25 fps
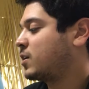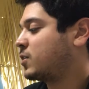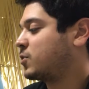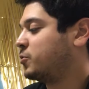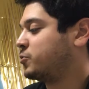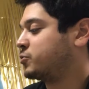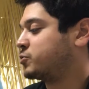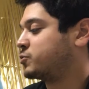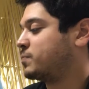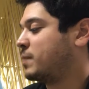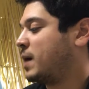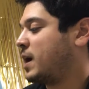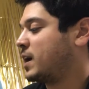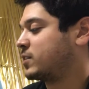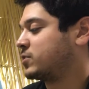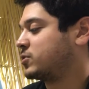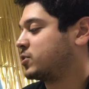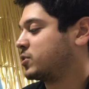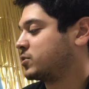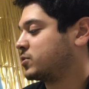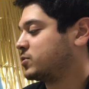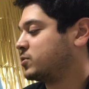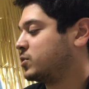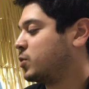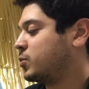Coach Mike
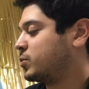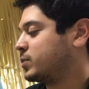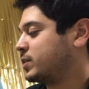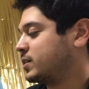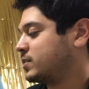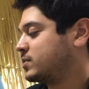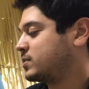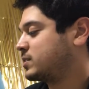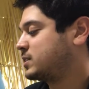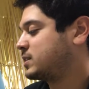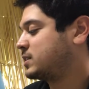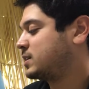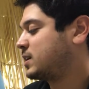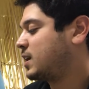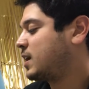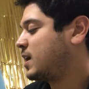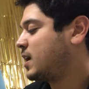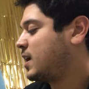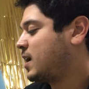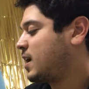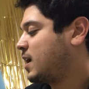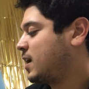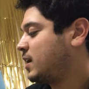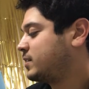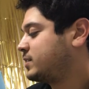took notice.
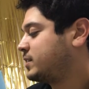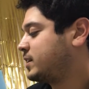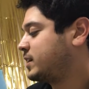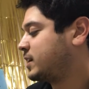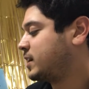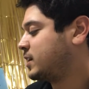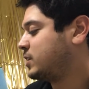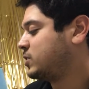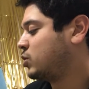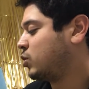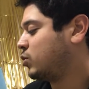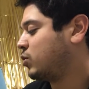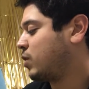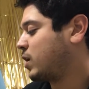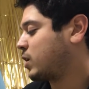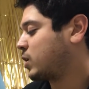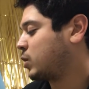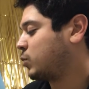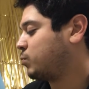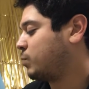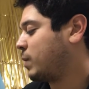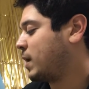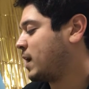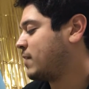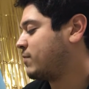Tiki no
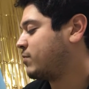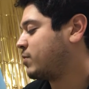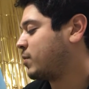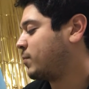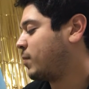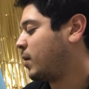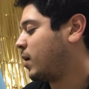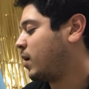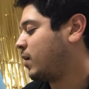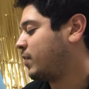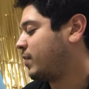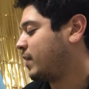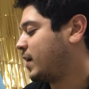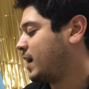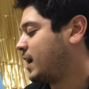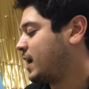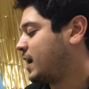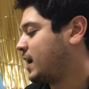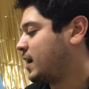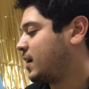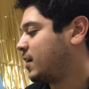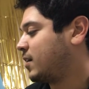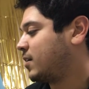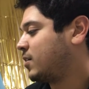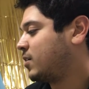longer waved the ball in the
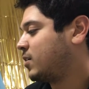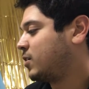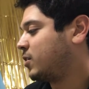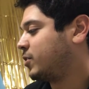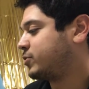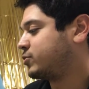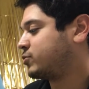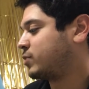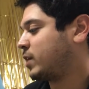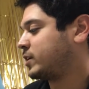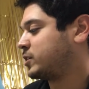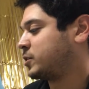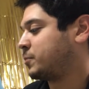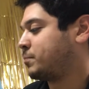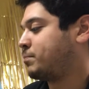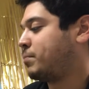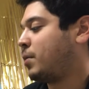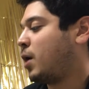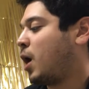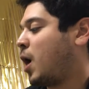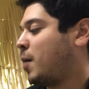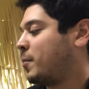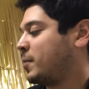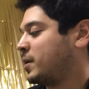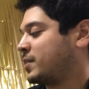air or tried to
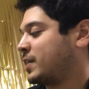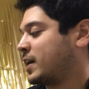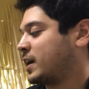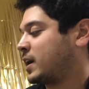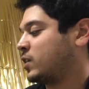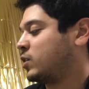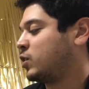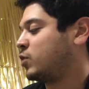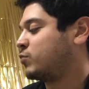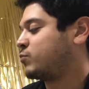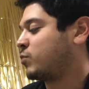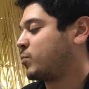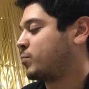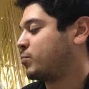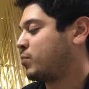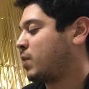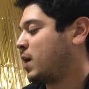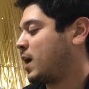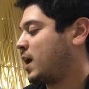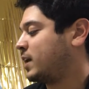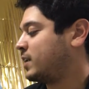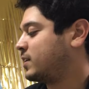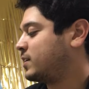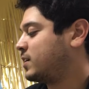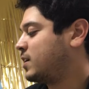palm it like a loaf of
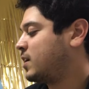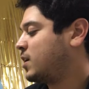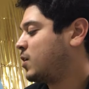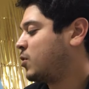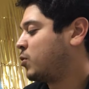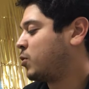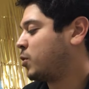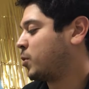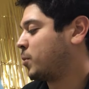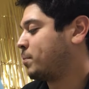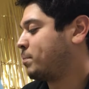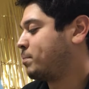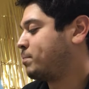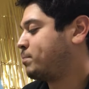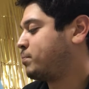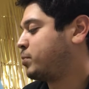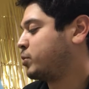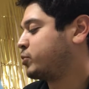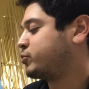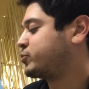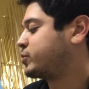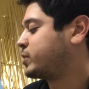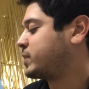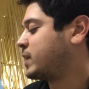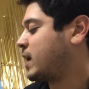bread or
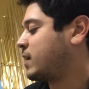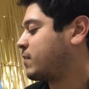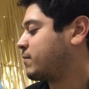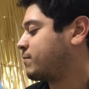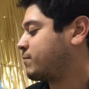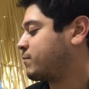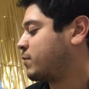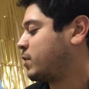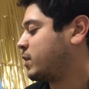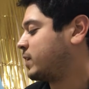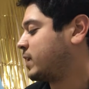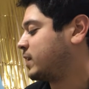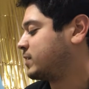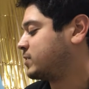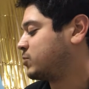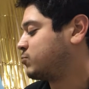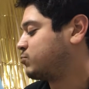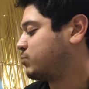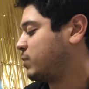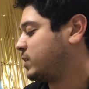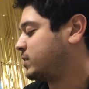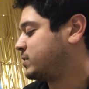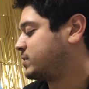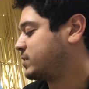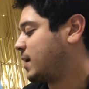pushed it out in front as he
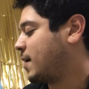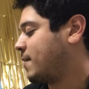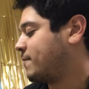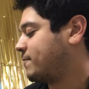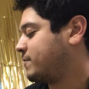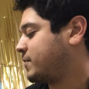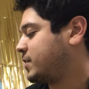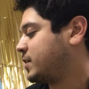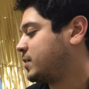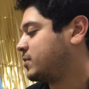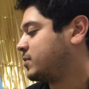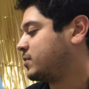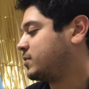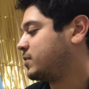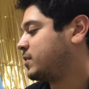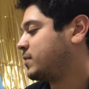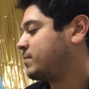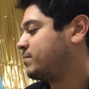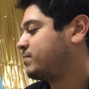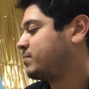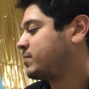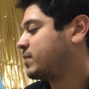raced downfield.